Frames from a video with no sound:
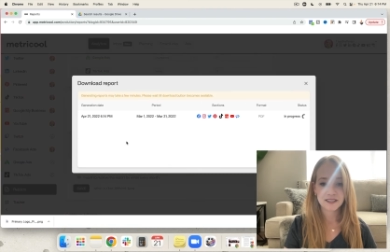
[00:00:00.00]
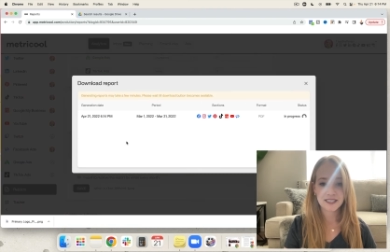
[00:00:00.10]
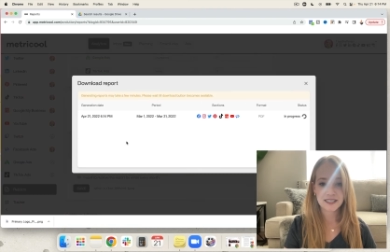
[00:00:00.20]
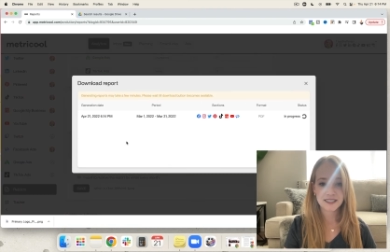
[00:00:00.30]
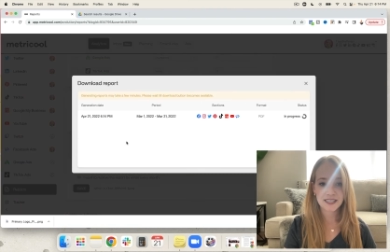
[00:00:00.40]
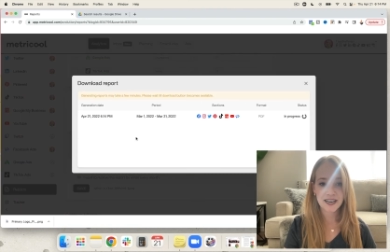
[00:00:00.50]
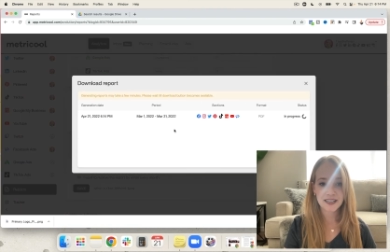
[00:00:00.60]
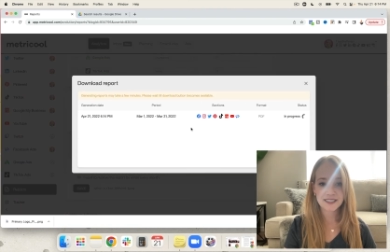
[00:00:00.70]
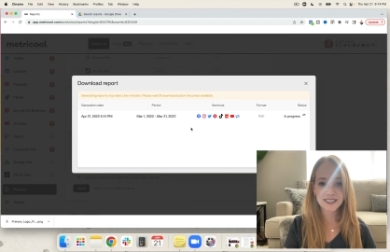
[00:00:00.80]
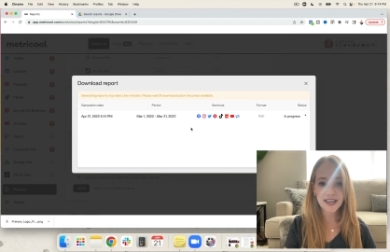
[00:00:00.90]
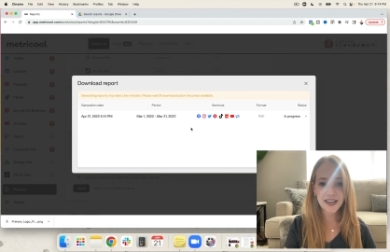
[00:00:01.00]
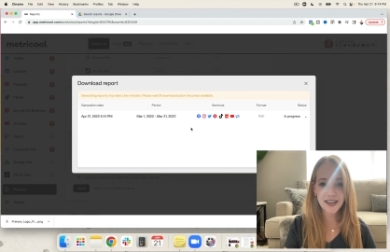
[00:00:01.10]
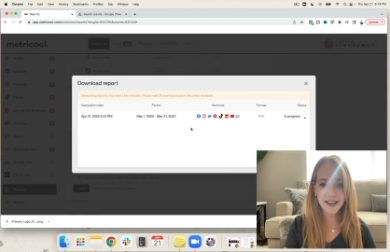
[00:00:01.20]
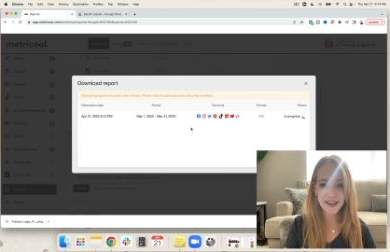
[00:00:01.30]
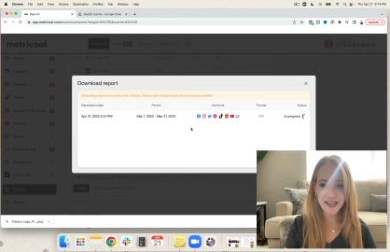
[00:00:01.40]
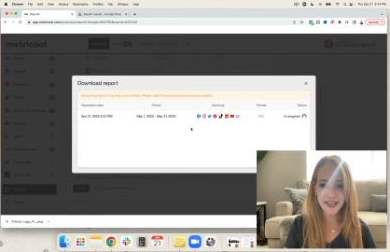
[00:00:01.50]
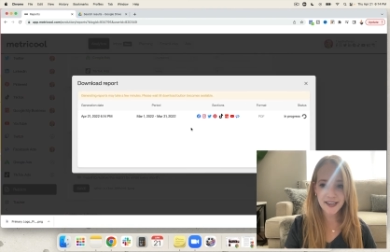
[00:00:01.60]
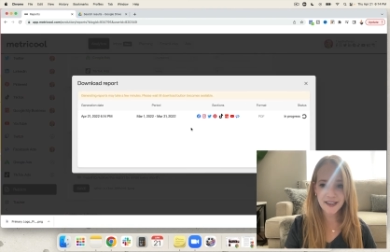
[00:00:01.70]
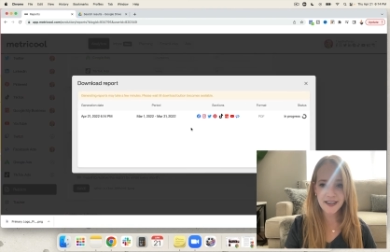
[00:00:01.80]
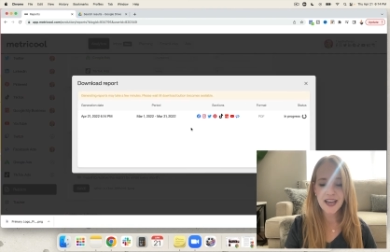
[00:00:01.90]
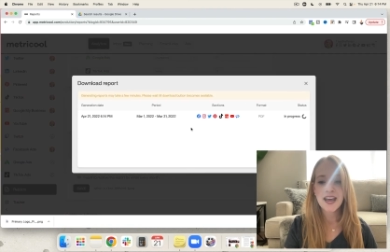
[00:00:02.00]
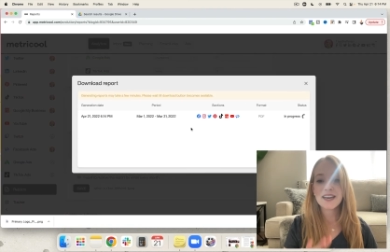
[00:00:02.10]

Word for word: Dun, dun, dun, dun.